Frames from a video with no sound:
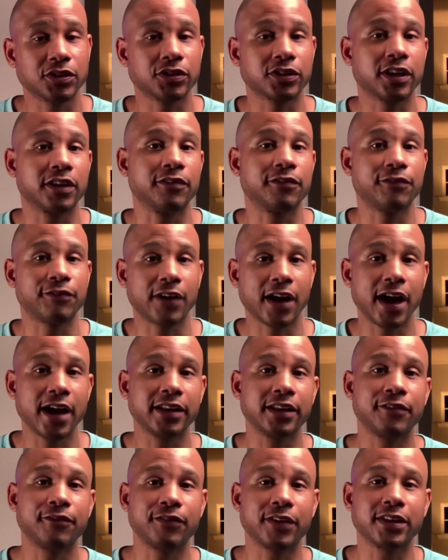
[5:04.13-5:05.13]
can find and
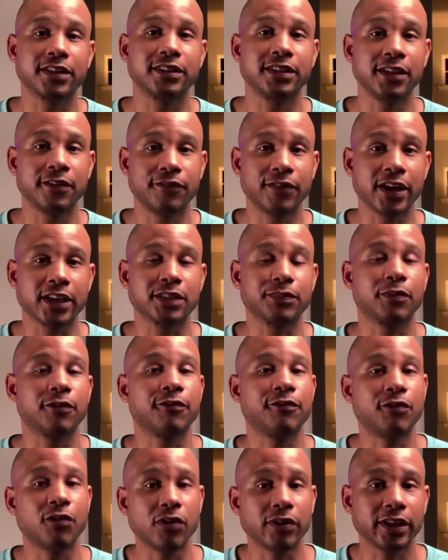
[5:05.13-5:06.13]
fix defects
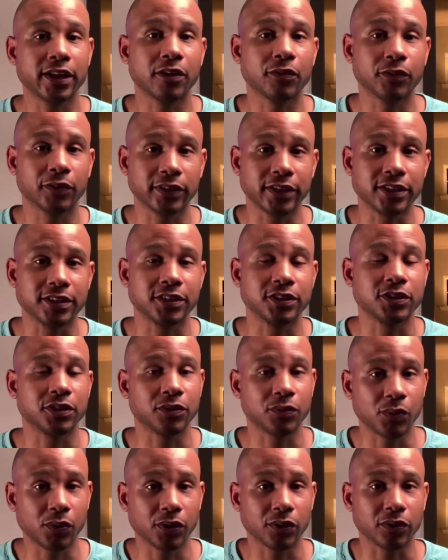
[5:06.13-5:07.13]
before they are released into the
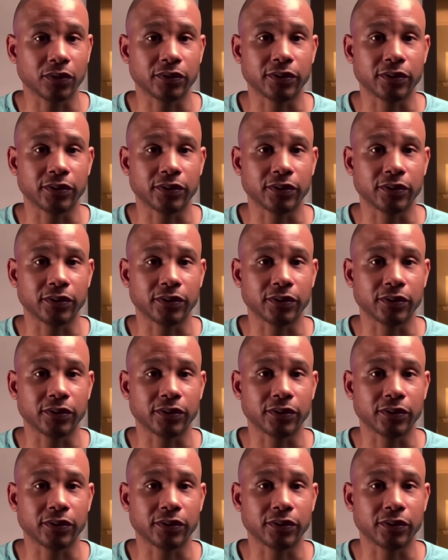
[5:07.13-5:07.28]
world.